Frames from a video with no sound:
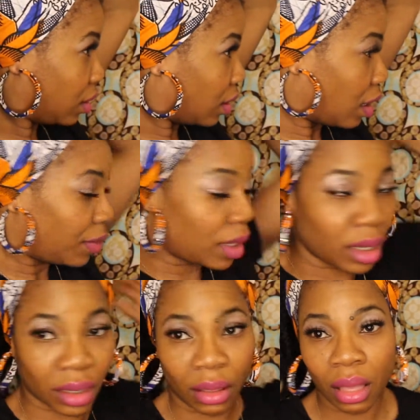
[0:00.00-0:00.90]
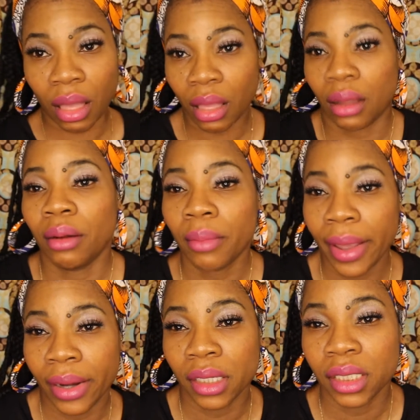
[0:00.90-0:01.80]
I'm like, oh, my
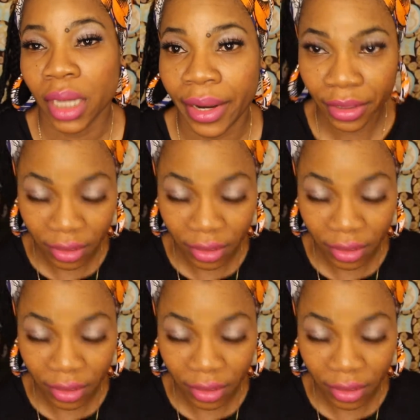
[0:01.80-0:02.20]
hand is tired.